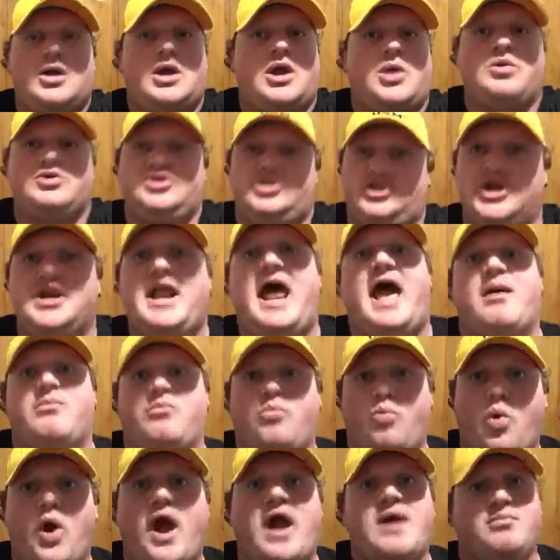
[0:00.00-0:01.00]
And we should
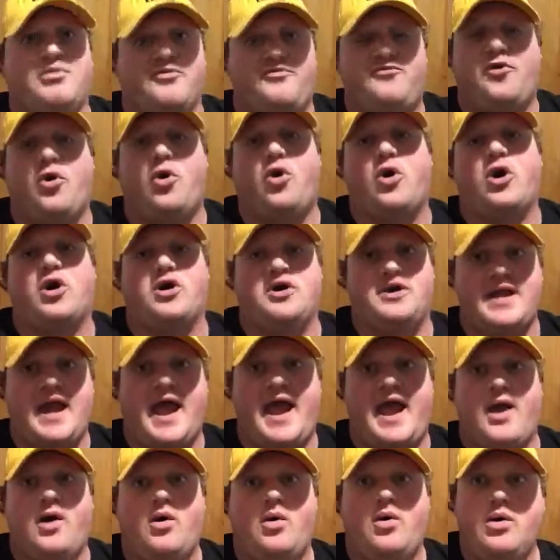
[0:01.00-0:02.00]
have way before
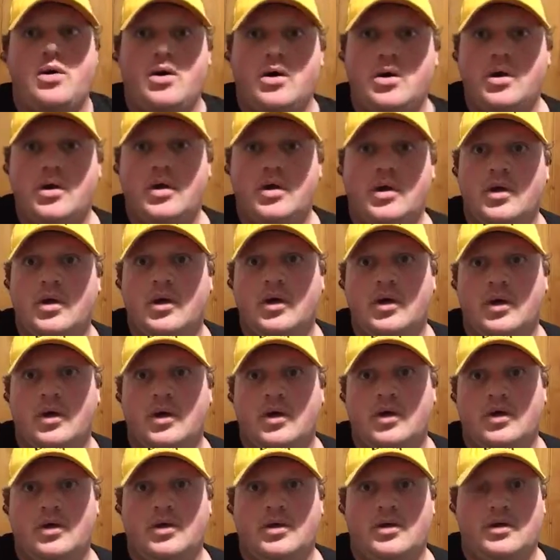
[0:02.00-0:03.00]
now,
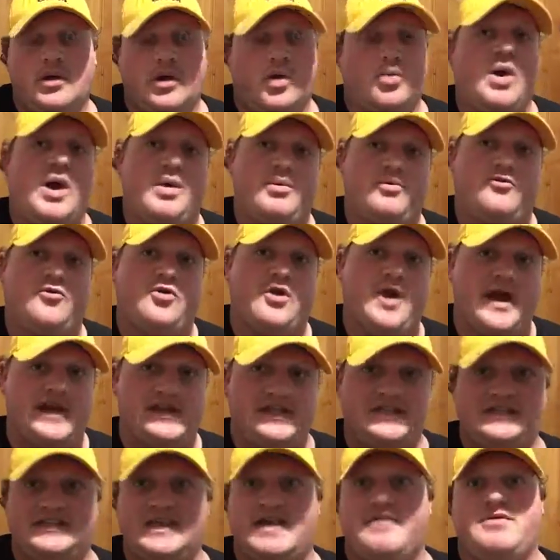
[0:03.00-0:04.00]
or way before
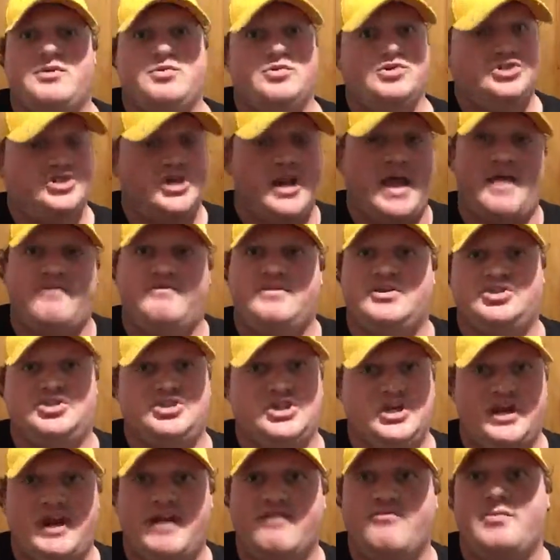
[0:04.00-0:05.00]
1970. It should have
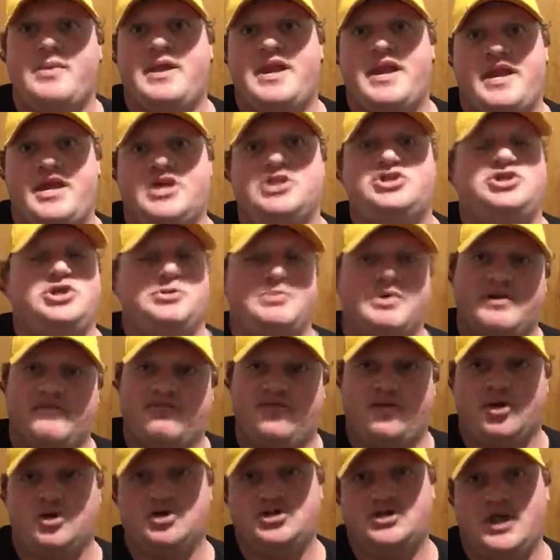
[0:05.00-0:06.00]
never been an issue, but
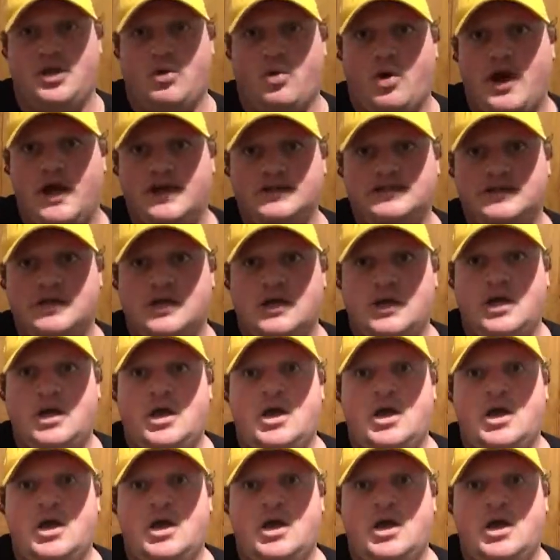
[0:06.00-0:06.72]
unfortunately it was.